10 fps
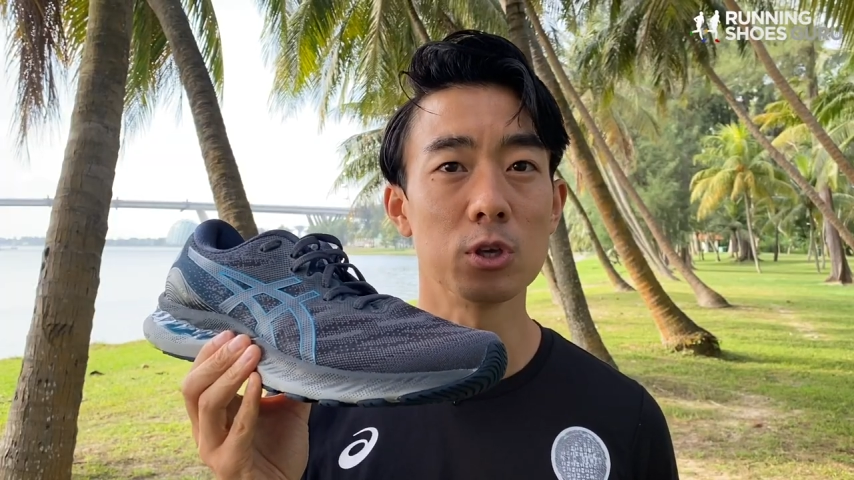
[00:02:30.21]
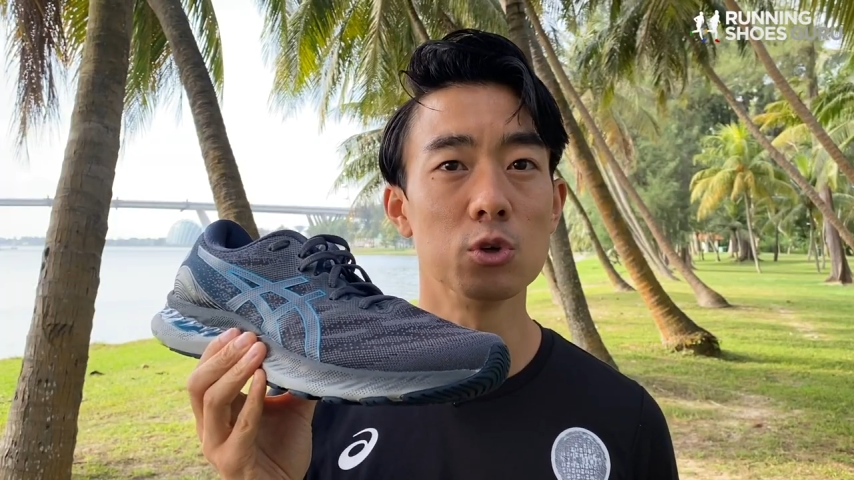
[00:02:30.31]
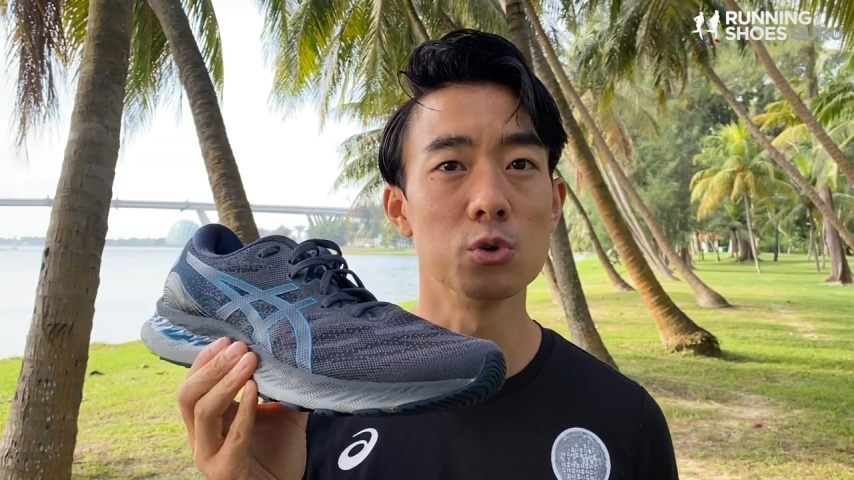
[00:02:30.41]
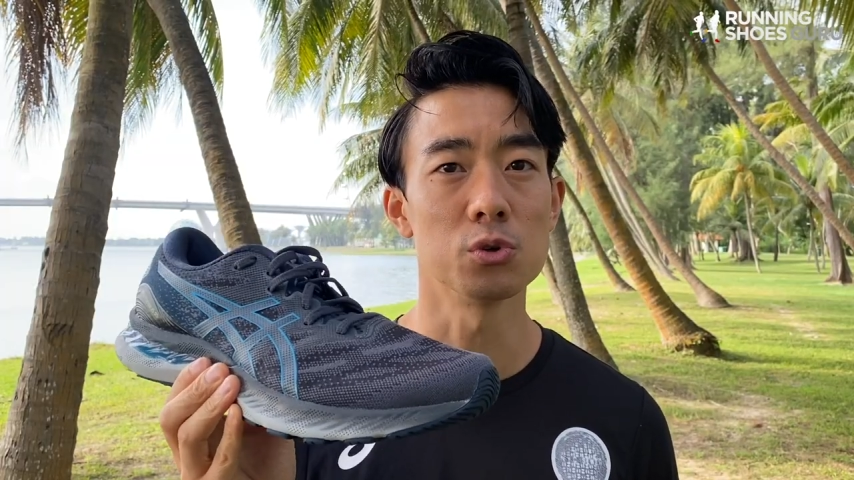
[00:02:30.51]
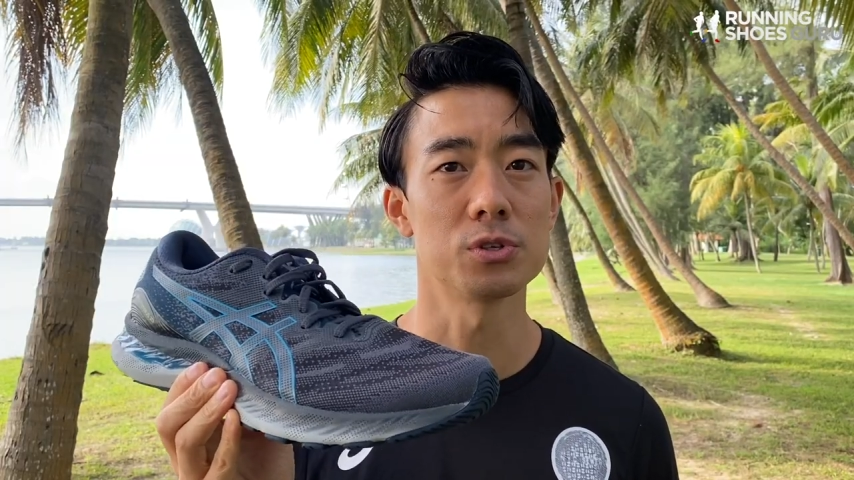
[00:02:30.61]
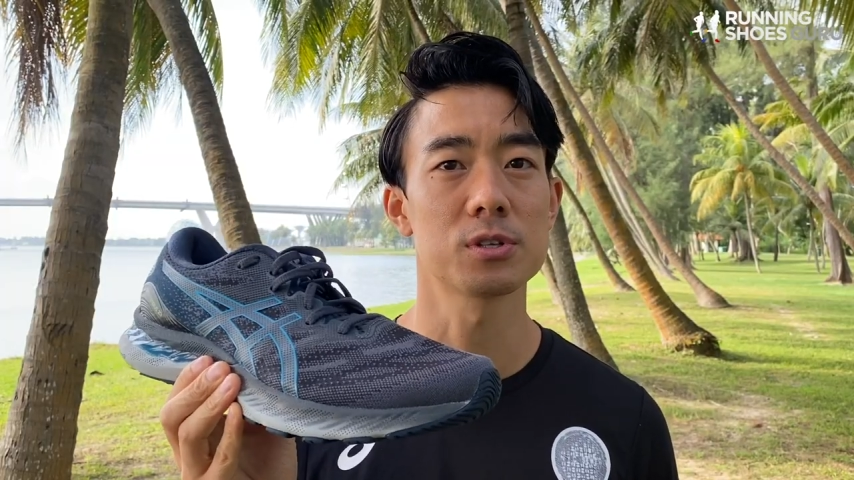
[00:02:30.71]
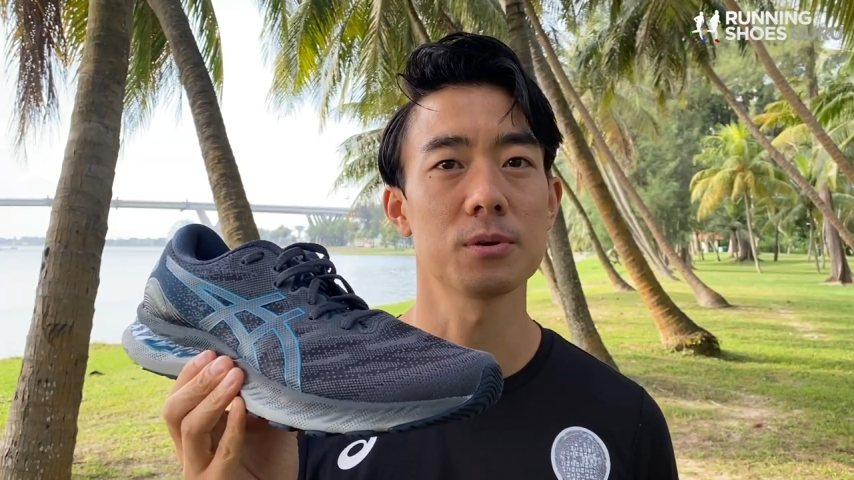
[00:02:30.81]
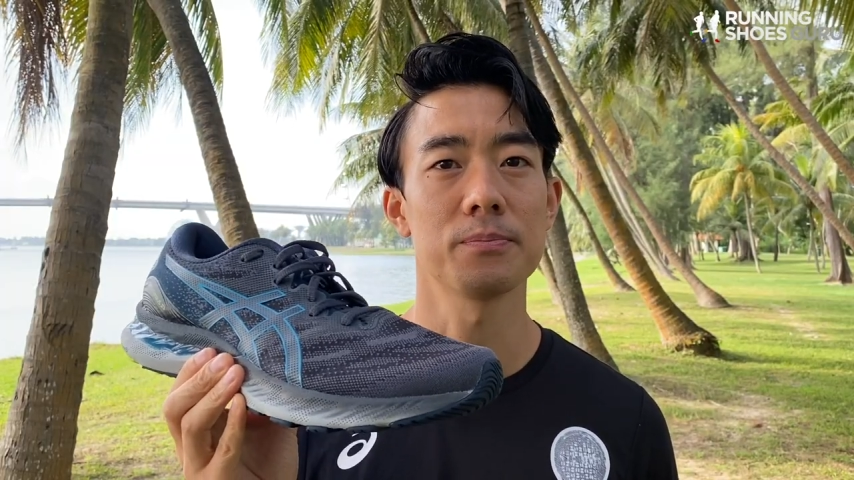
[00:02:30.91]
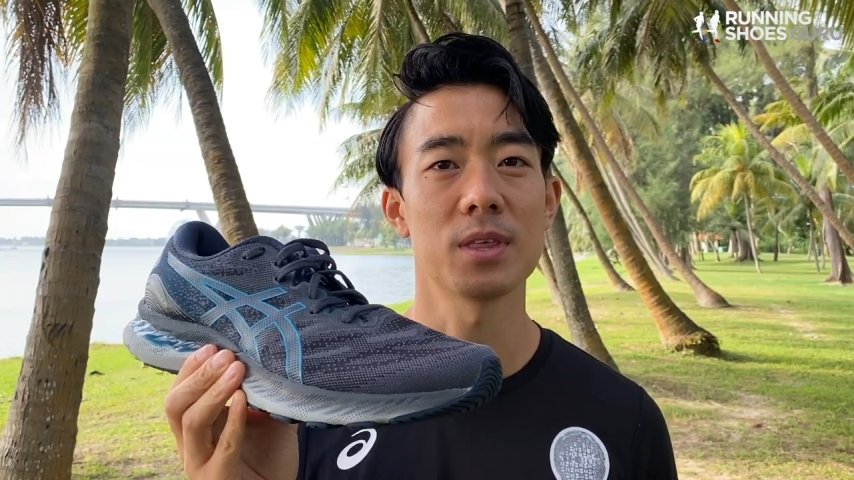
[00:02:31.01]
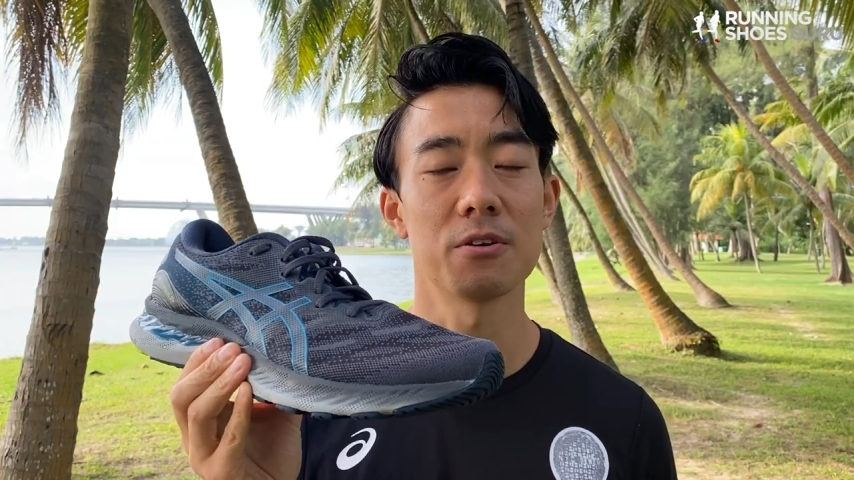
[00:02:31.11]
used
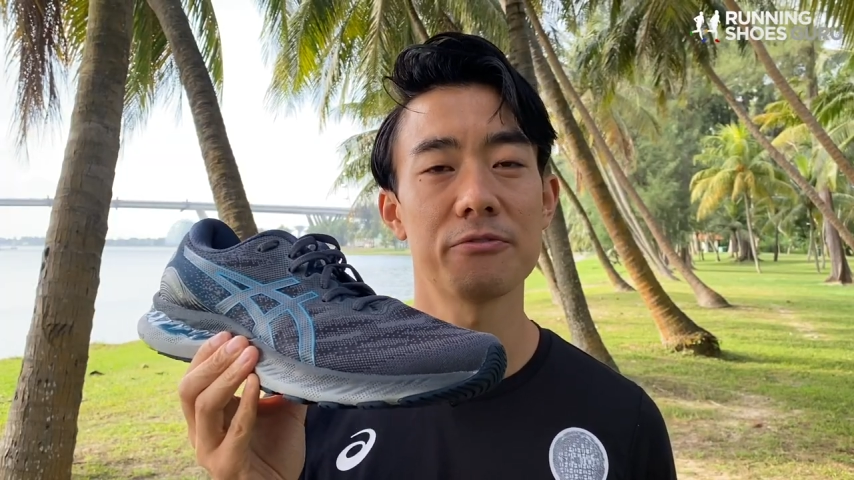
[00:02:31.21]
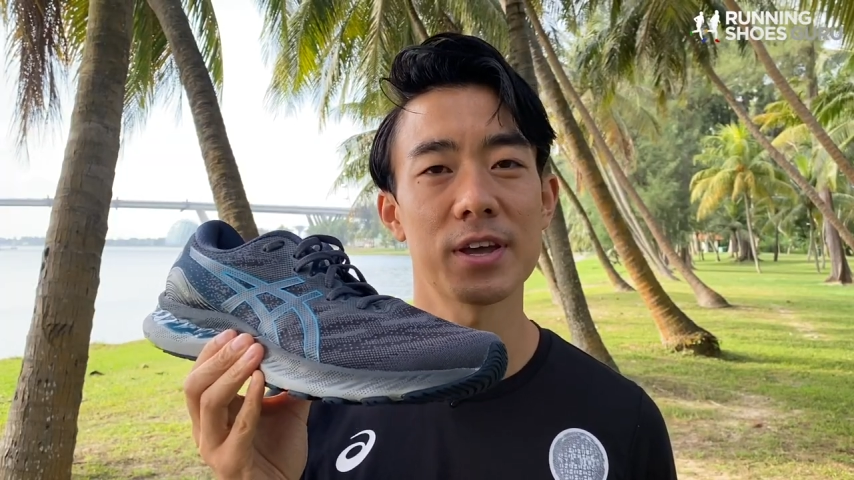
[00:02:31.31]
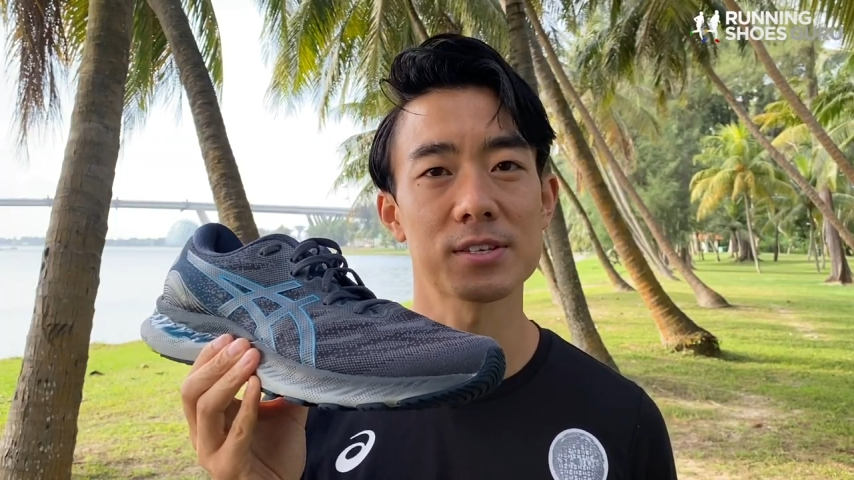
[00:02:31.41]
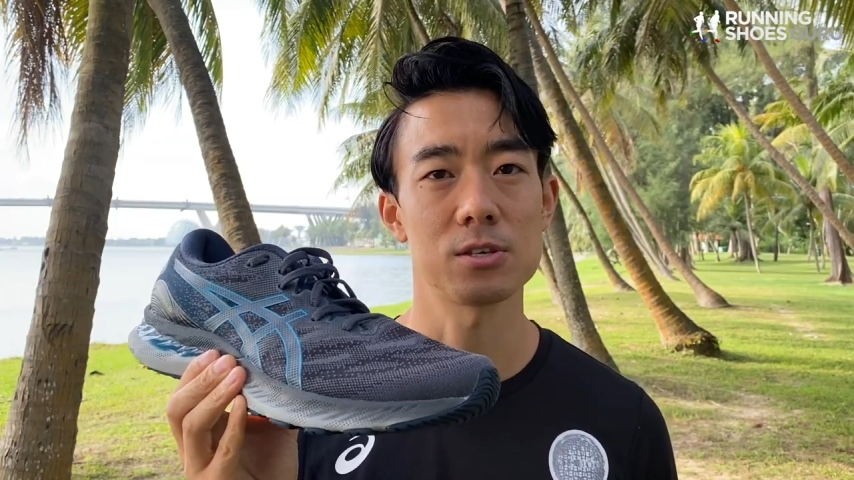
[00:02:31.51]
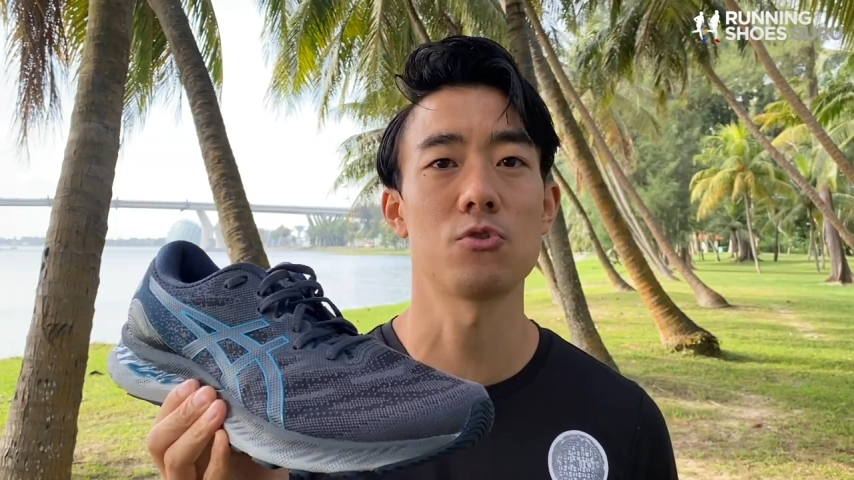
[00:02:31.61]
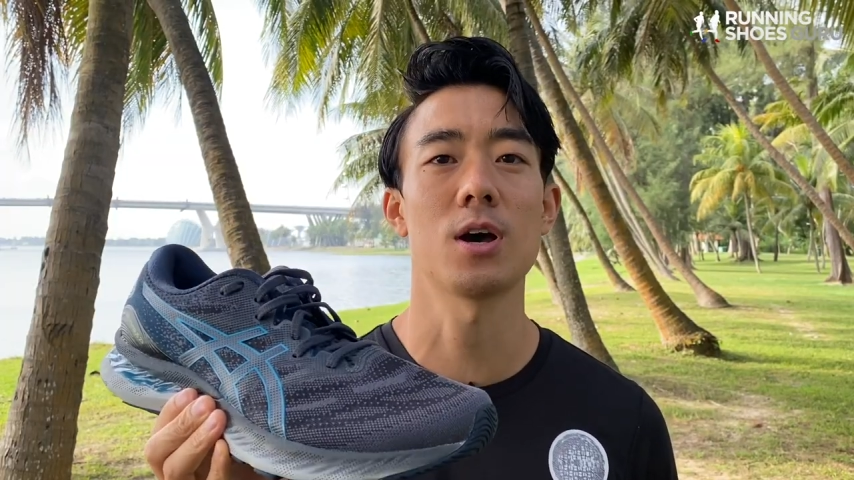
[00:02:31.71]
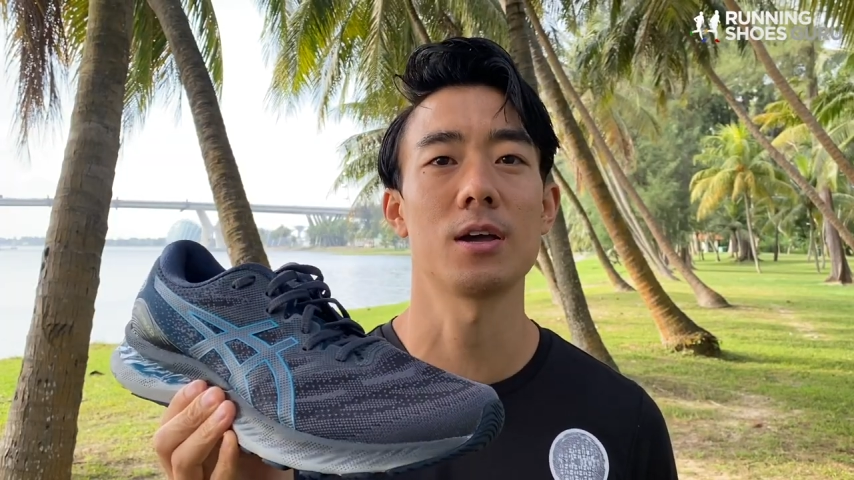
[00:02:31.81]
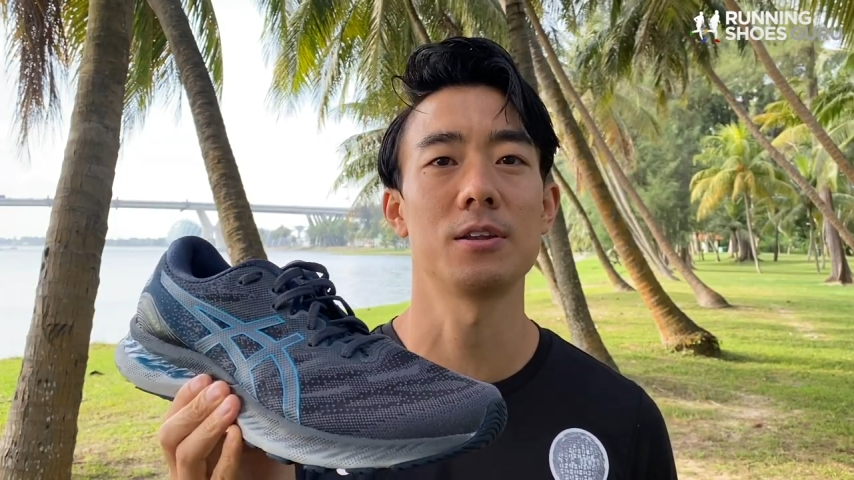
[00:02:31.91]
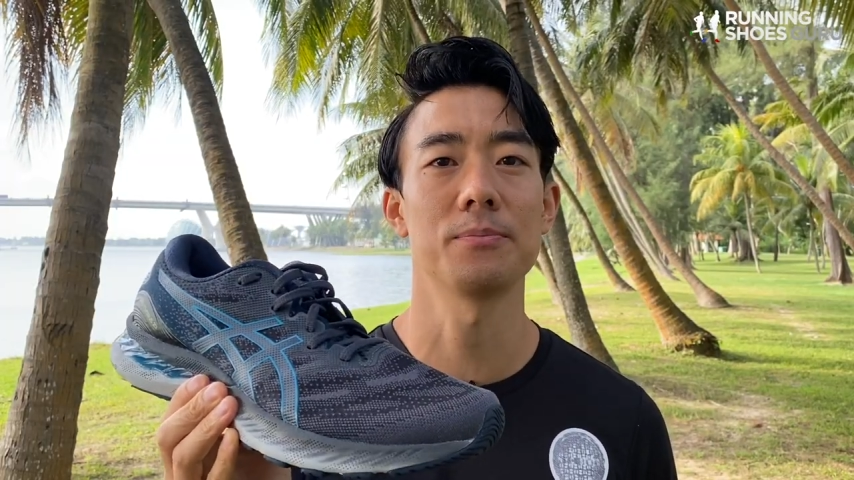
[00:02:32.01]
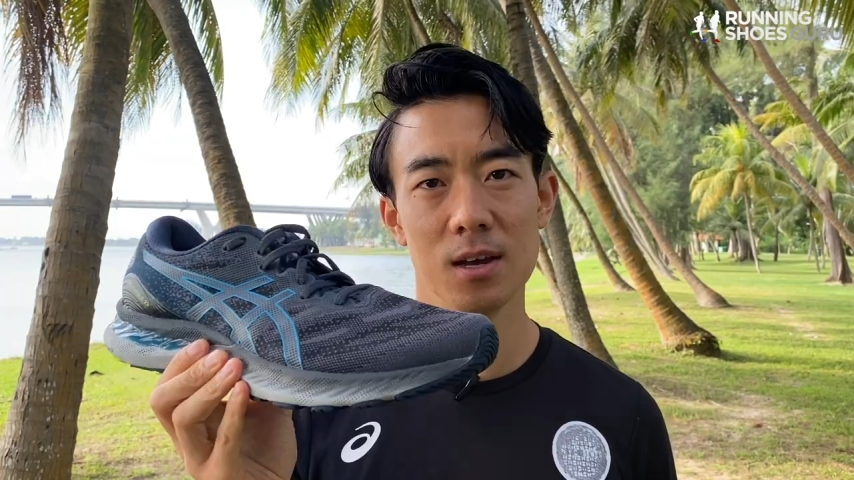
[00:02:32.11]
that affects the ride.